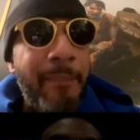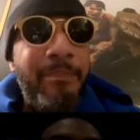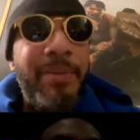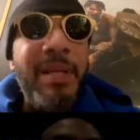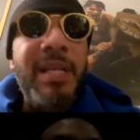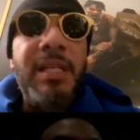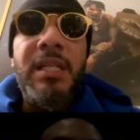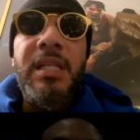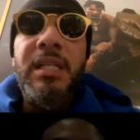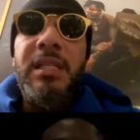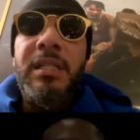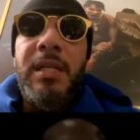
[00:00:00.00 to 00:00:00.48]

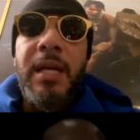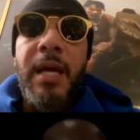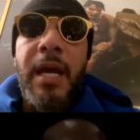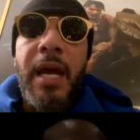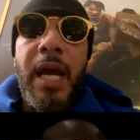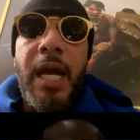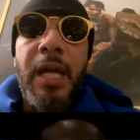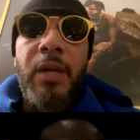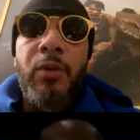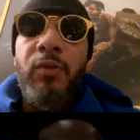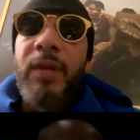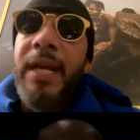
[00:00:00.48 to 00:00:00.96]
business to
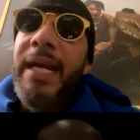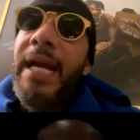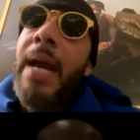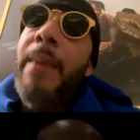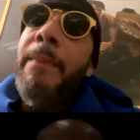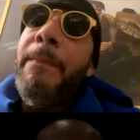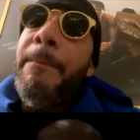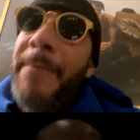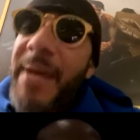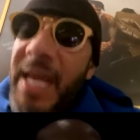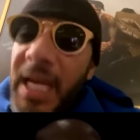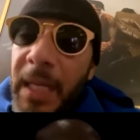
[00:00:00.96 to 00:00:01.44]
handle. They
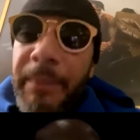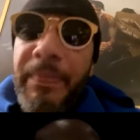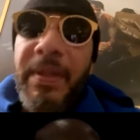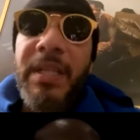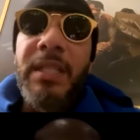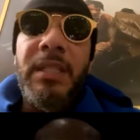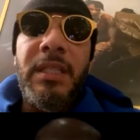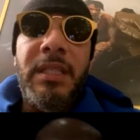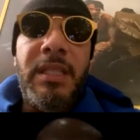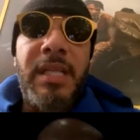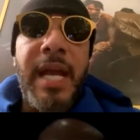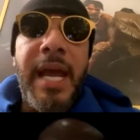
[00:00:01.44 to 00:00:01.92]
got big
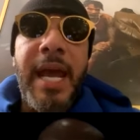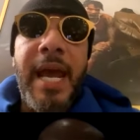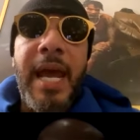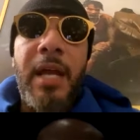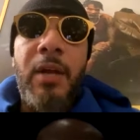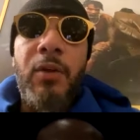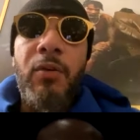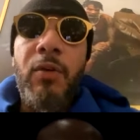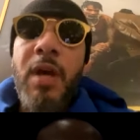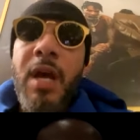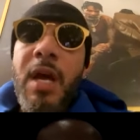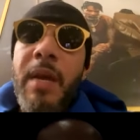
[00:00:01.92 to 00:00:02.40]
business to
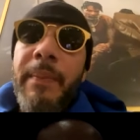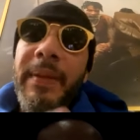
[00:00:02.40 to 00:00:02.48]
handle